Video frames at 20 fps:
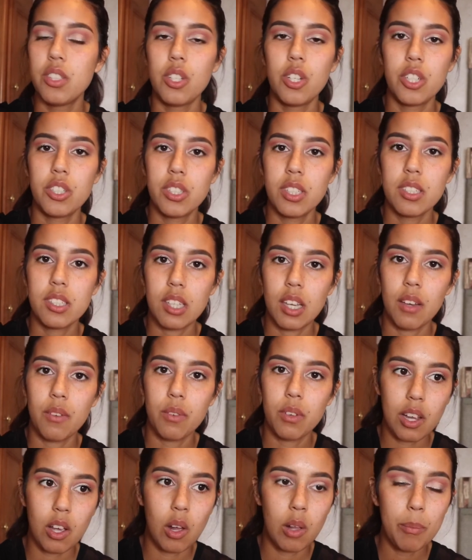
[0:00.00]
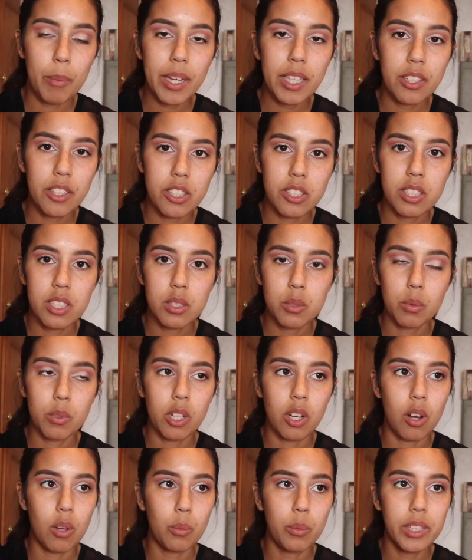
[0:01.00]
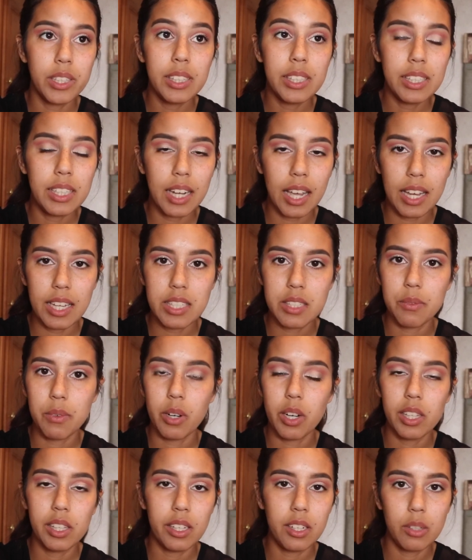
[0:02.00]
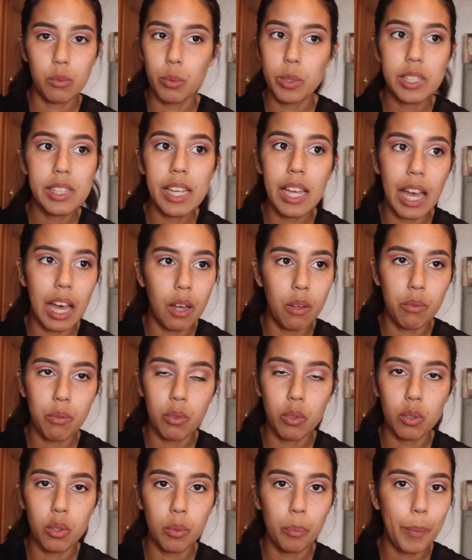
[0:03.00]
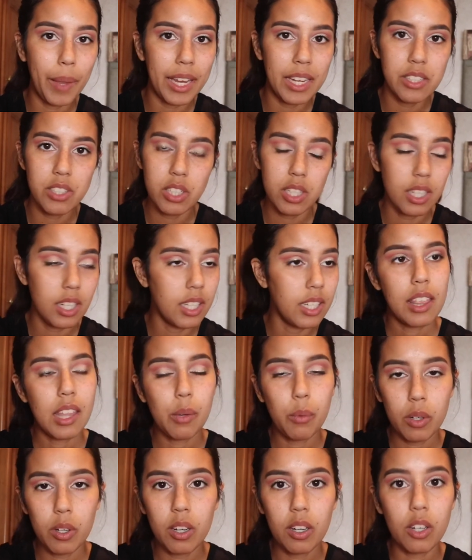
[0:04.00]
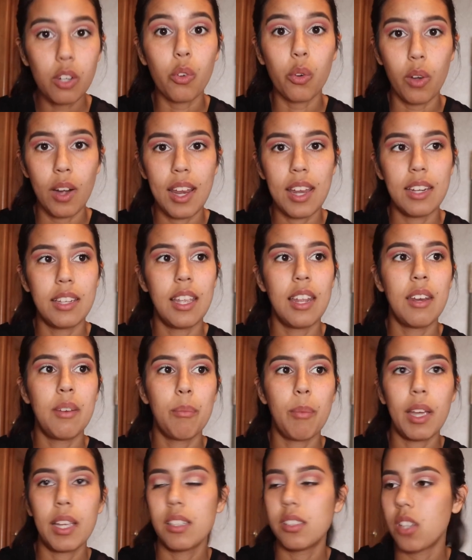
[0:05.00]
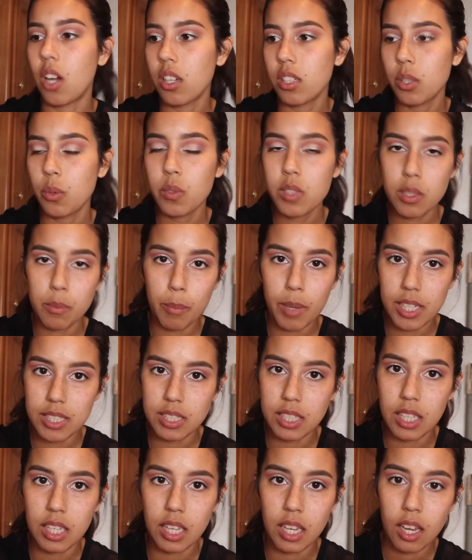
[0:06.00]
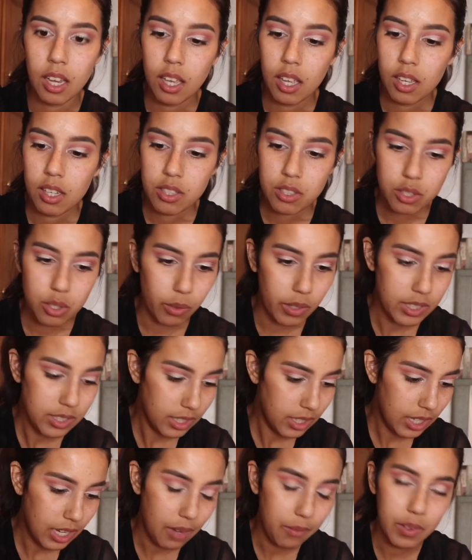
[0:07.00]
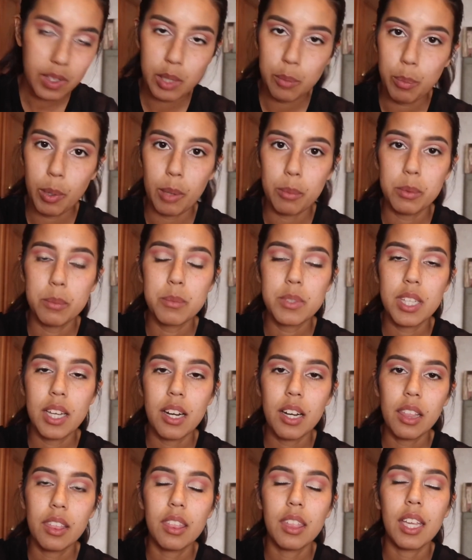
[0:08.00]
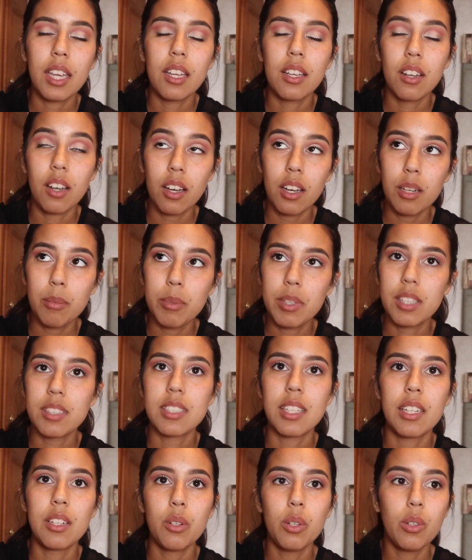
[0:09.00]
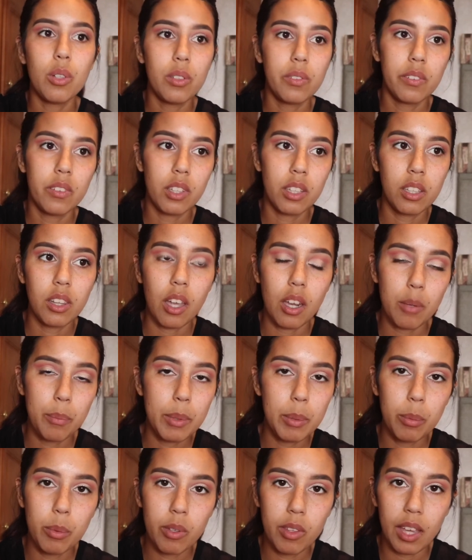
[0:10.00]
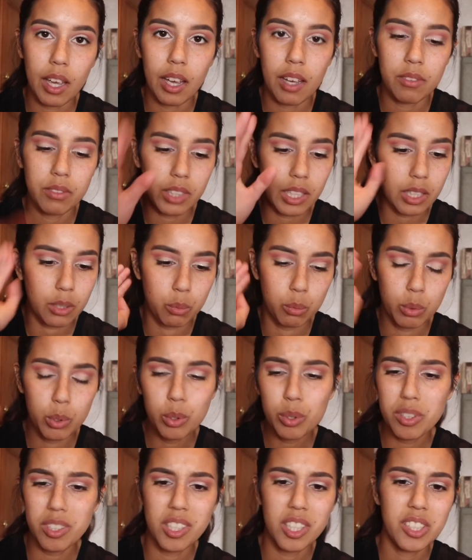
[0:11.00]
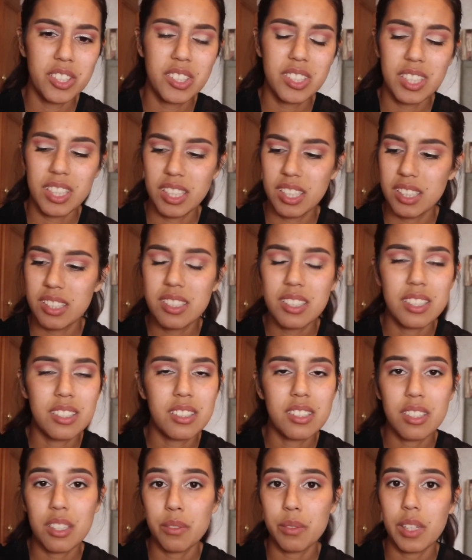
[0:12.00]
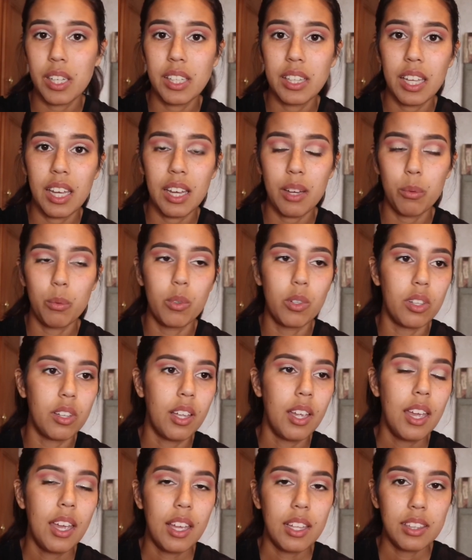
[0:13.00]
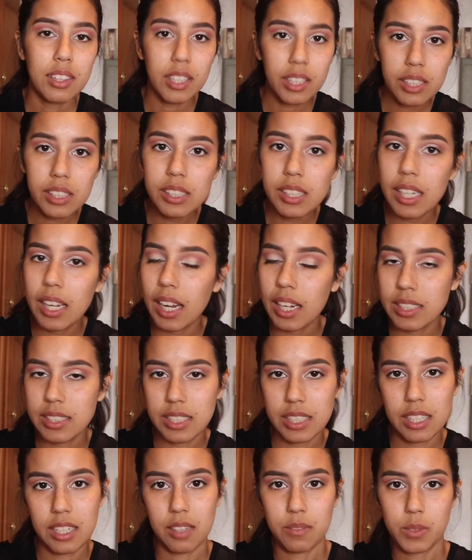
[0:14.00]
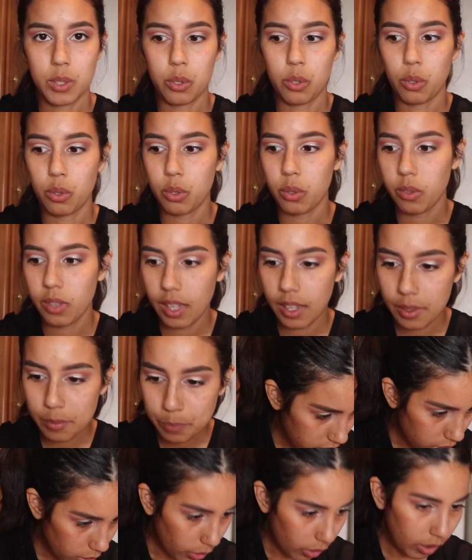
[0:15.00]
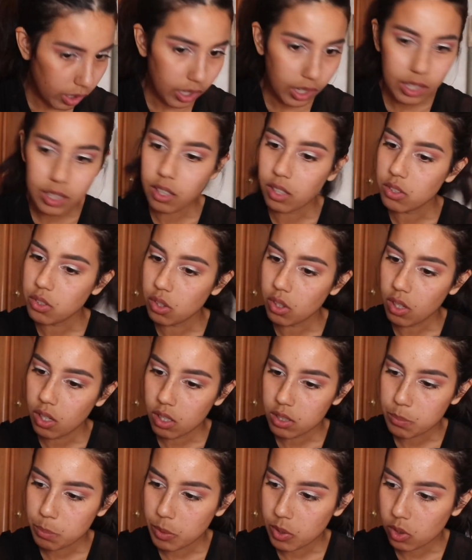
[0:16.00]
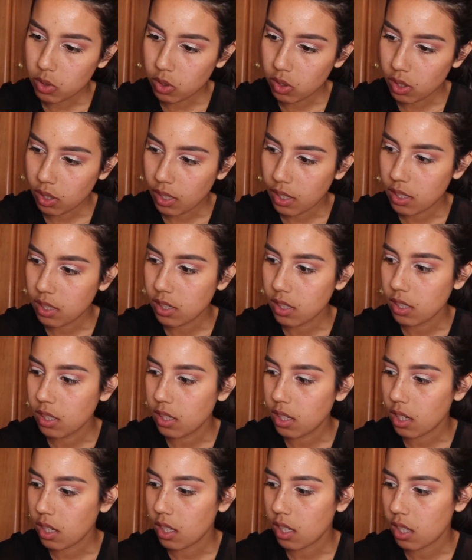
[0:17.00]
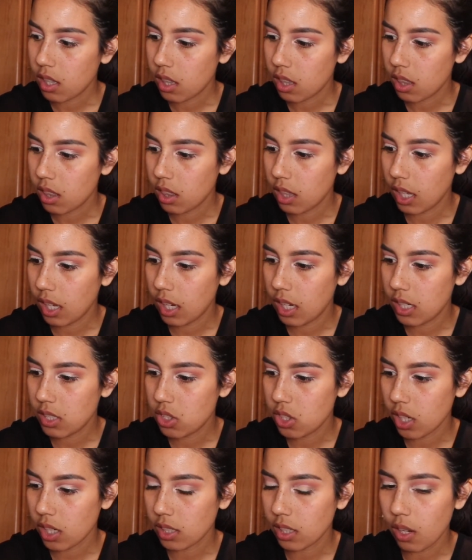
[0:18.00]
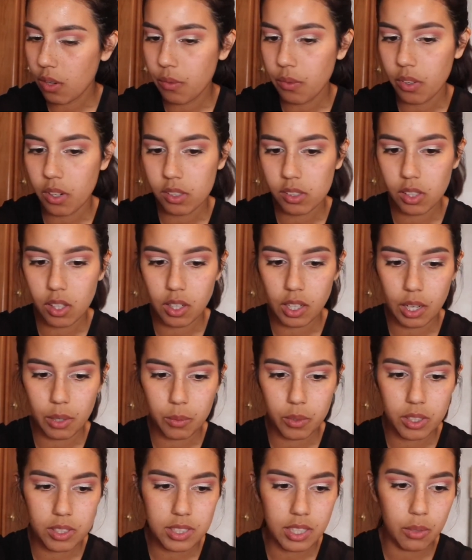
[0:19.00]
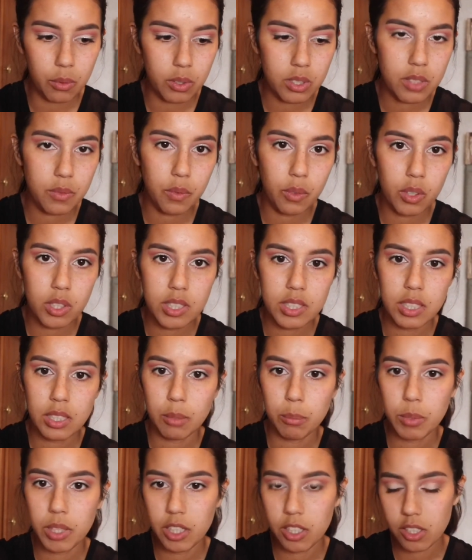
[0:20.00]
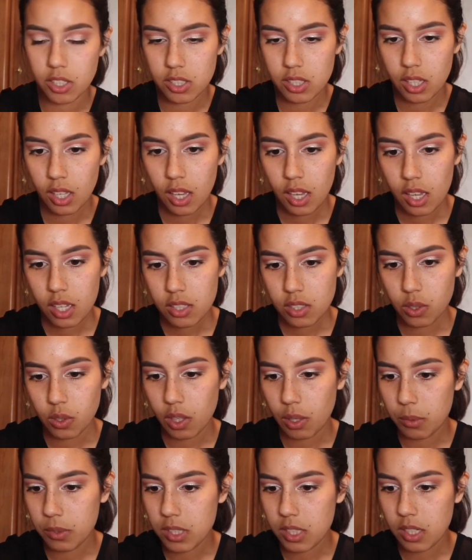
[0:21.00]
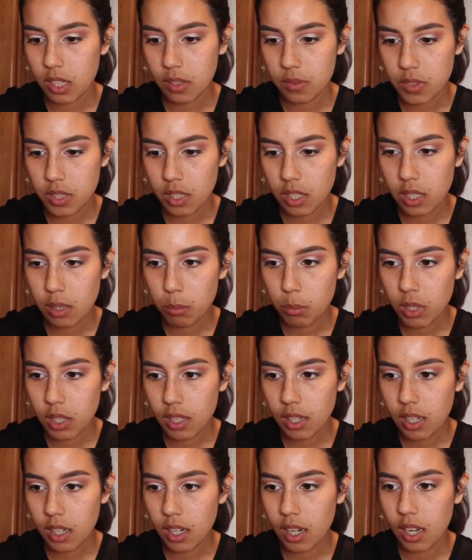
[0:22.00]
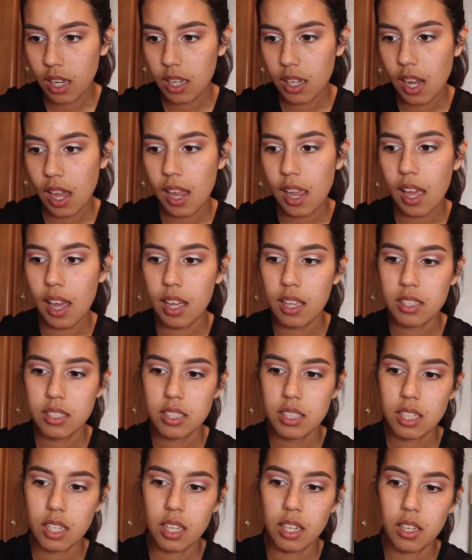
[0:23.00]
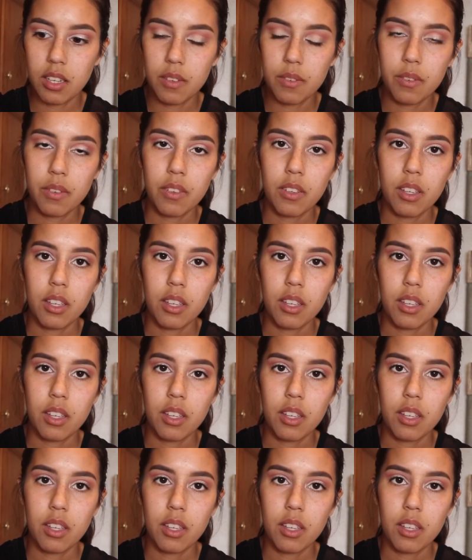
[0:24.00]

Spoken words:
nurses ever. All my nurses were all really nice, really helpful, patient. They were great, and my doctor was amazing. So I didn't have any problems there, thank God, because I know a lot of people that have like rude nurses and stuff like that. Well, luckily I didn't have to go through that. So I got to the hospital and they checked how far along I was. I was 4 centimeters, so that was enough to keep me there. And I asked if